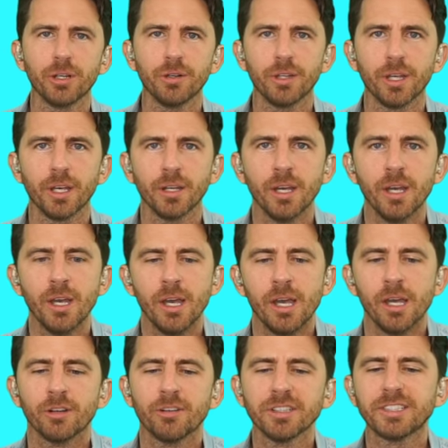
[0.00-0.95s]
did.
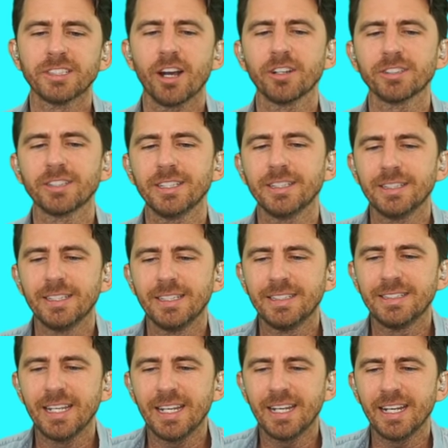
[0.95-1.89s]
Chris Harrison
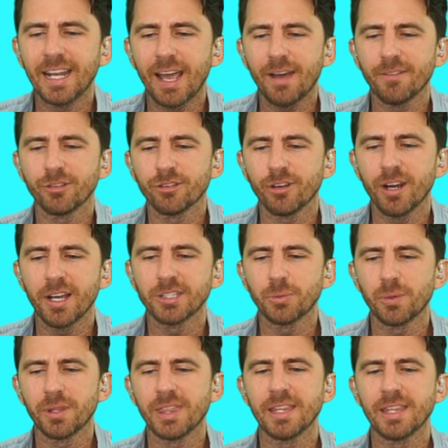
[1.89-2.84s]
didn't have grace
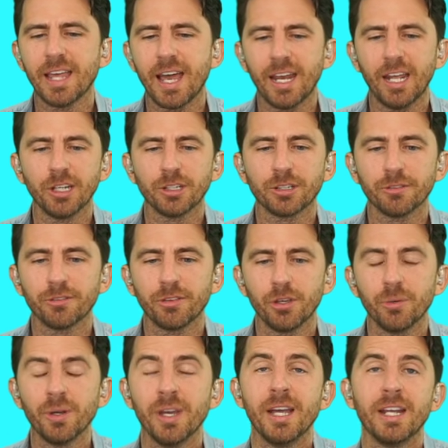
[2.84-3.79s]
within that
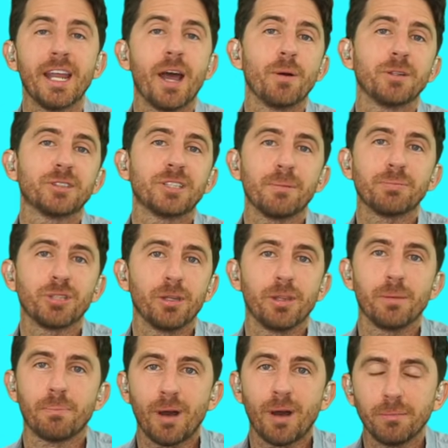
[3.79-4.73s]
interview. Now, it's up to
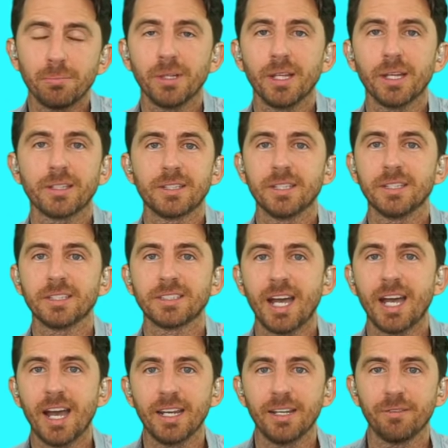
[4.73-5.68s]
the public to
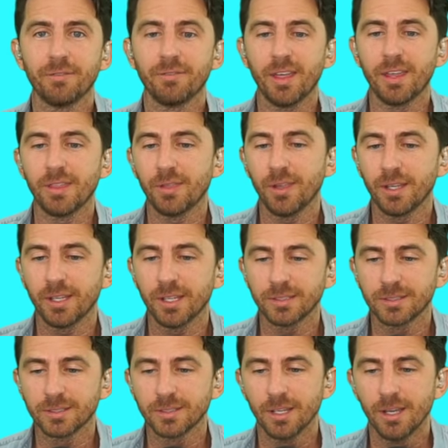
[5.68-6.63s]
decide if they think
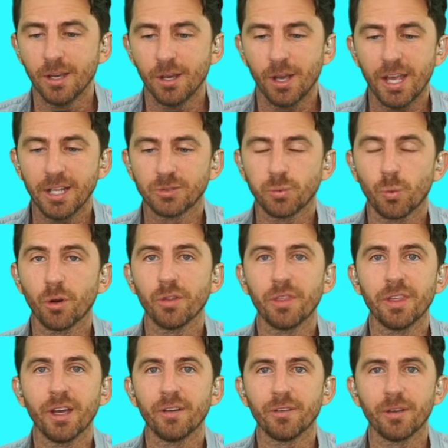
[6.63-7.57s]
it's it's
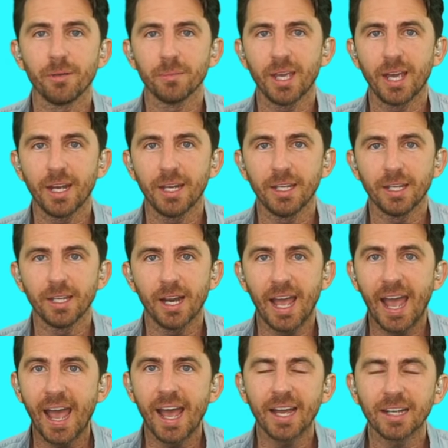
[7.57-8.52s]
worthy of him getting uh,
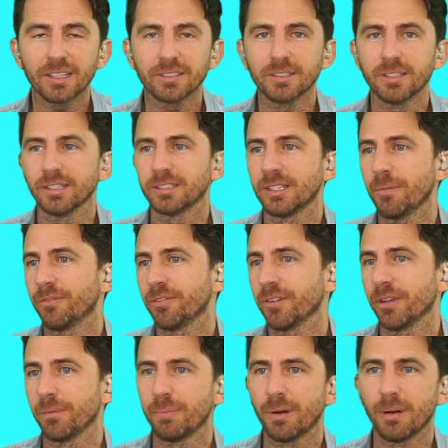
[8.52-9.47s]
axed. It's up for
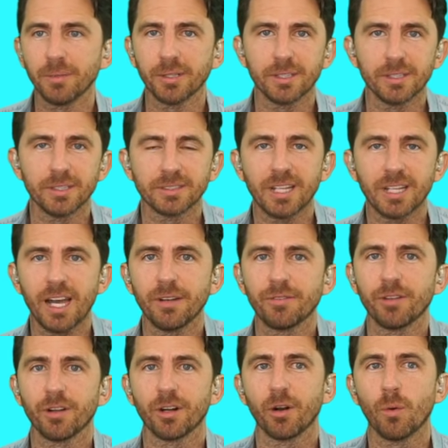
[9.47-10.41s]
the public to decide if
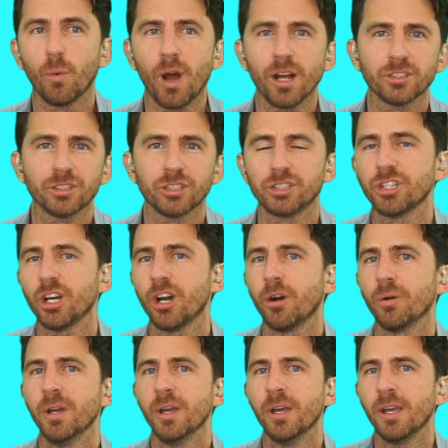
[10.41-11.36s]
they're going to watch the
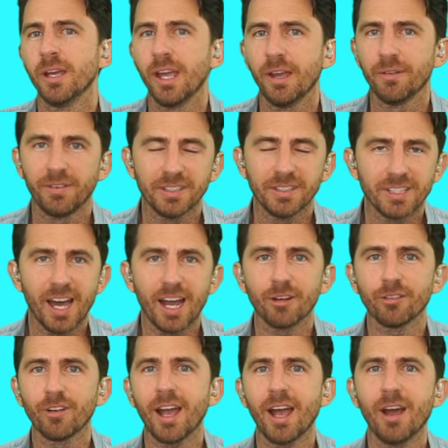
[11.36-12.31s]
show. If he's not
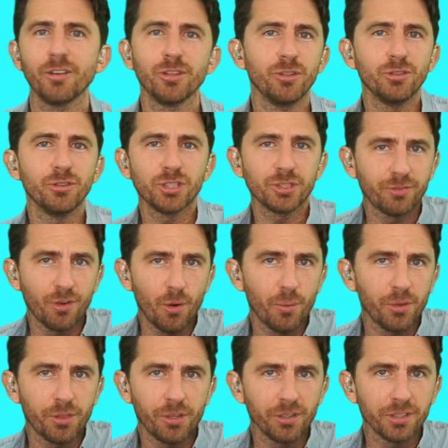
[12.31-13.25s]
around, you just vote
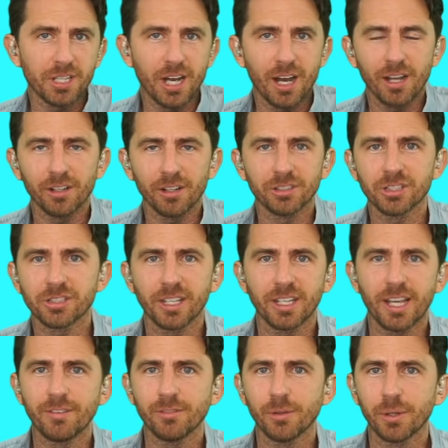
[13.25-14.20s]
with your dollar just
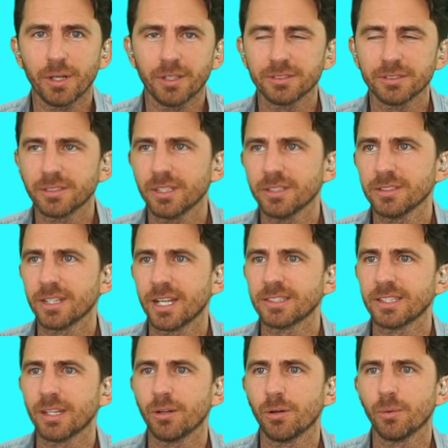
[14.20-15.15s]
like everyone else does.
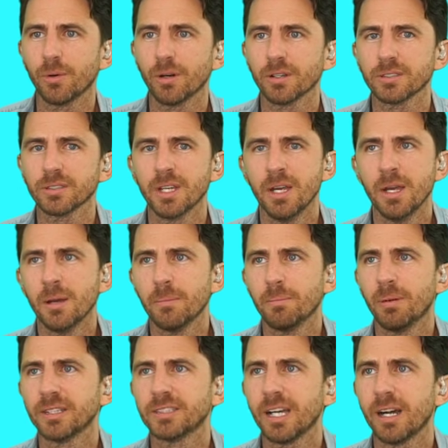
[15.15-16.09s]
That's how it works.
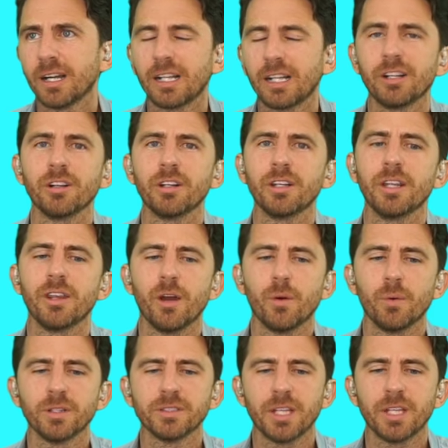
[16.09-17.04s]
But uh, clearly, there
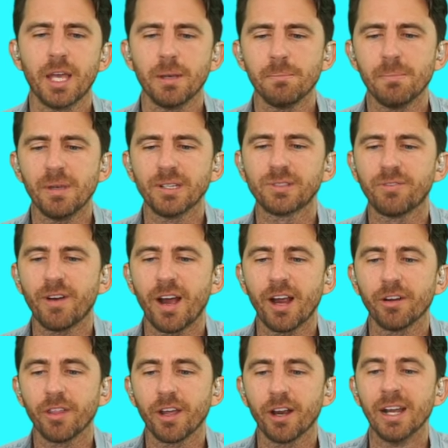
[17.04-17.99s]
was a
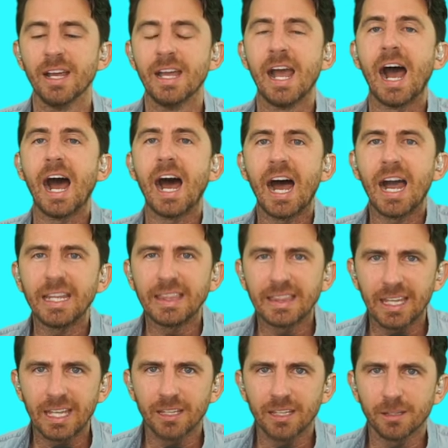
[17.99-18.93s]
misfire there. I
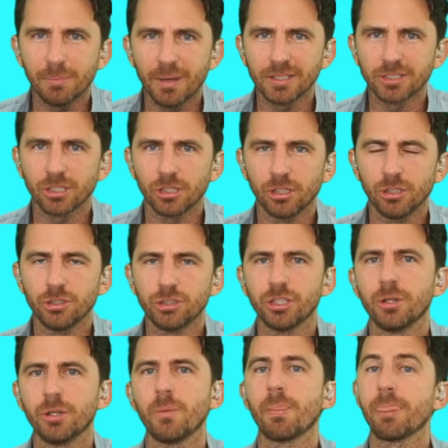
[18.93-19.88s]
think the best
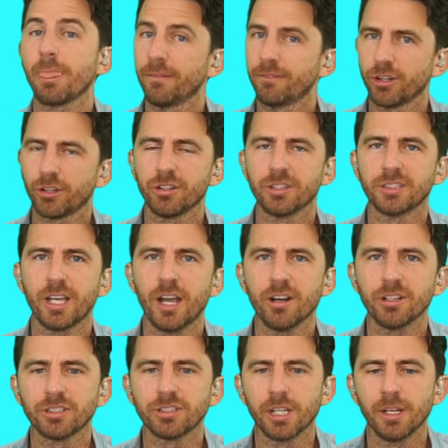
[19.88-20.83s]
solution for Chris
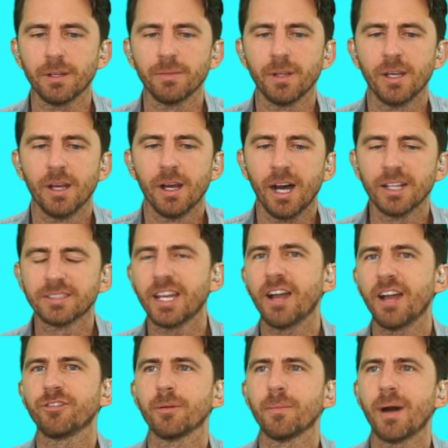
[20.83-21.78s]
Harrison,
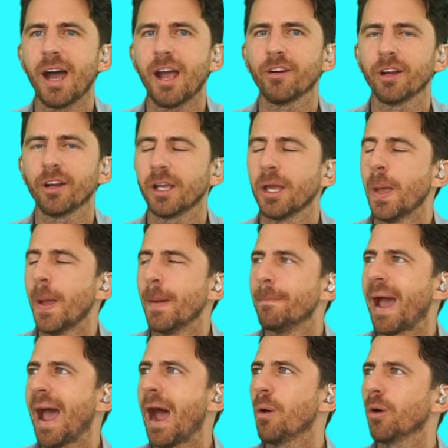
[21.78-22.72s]
aside from hiring
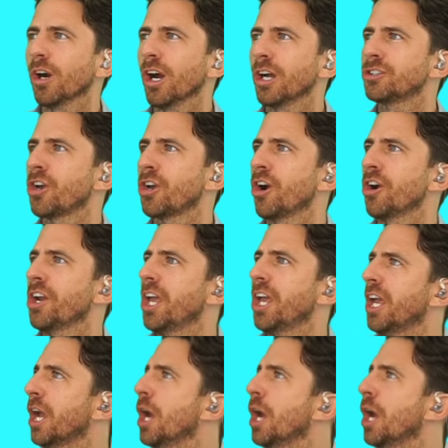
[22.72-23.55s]
power attorney